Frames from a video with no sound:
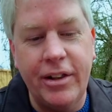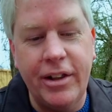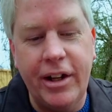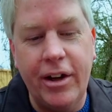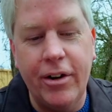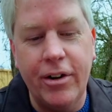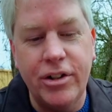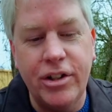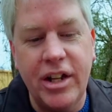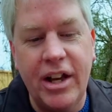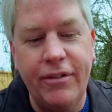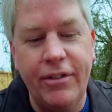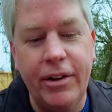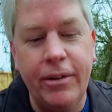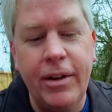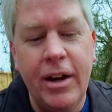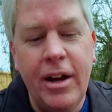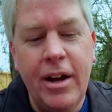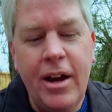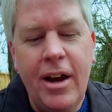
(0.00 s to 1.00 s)
on the
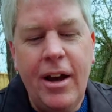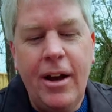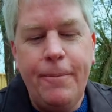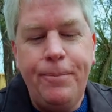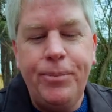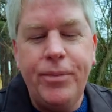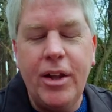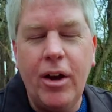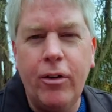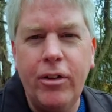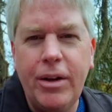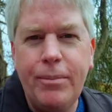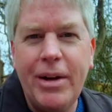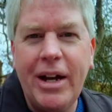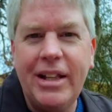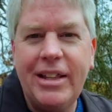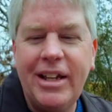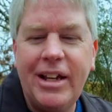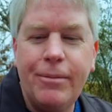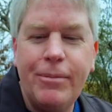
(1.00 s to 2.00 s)
R7. Only
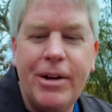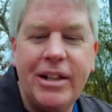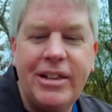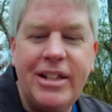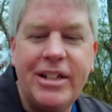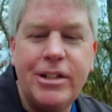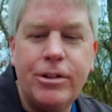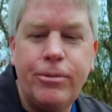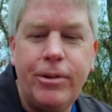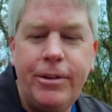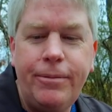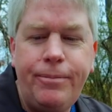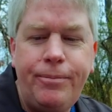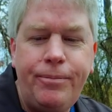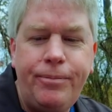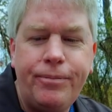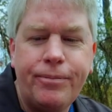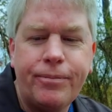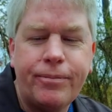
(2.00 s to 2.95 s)
bad thing about this one,